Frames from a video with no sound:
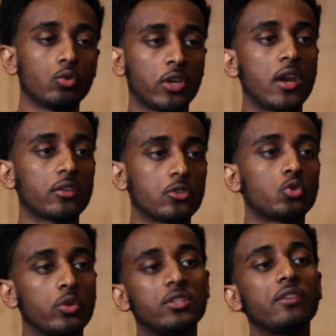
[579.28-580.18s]
these two
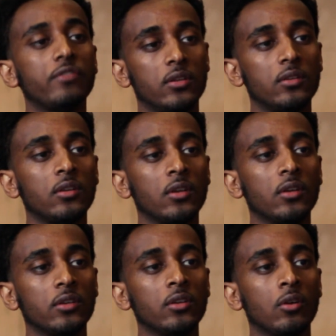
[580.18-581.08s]
characters were different,
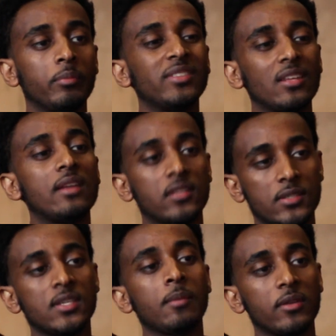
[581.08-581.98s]
you know, but
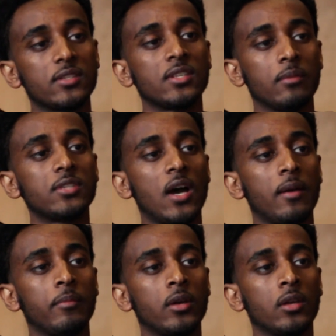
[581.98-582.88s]
the same at the same
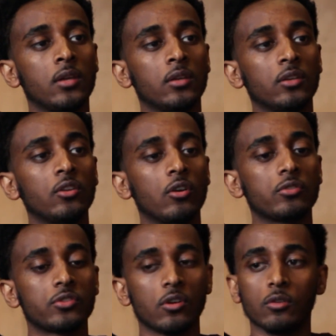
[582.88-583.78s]
time. You
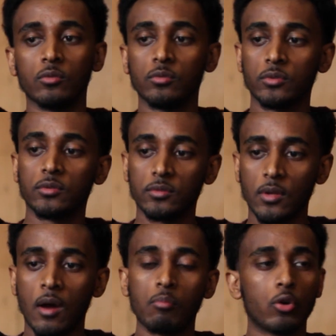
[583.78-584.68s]
know, so
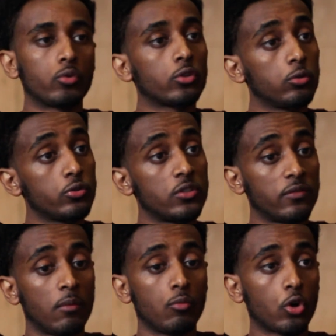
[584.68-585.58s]
I'm more
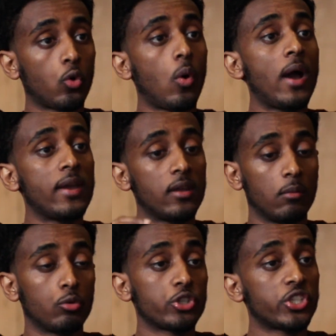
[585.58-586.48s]
reclusive, I'm more quiet,
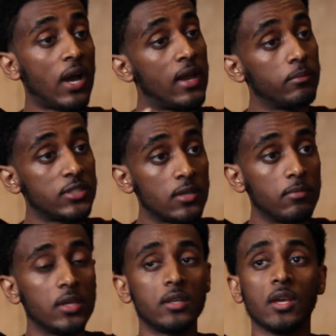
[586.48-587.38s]
I'm more shy, I'm
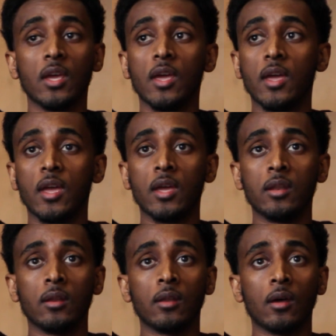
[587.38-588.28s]
timid,
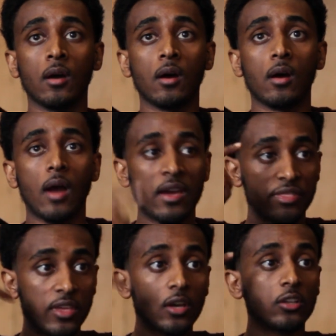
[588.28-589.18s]
and I
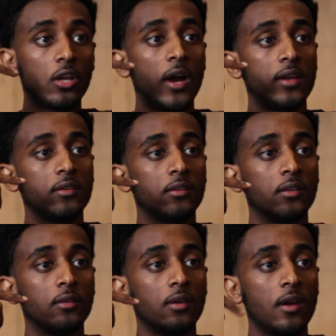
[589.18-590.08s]
think a lot.
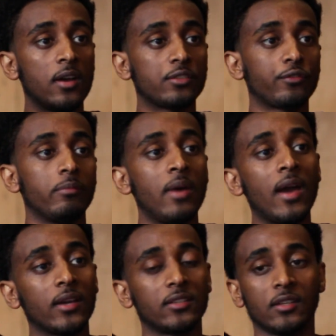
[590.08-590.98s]
As for
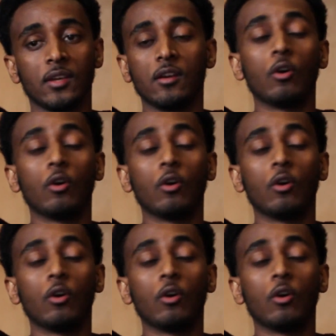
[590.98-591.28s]
Mac,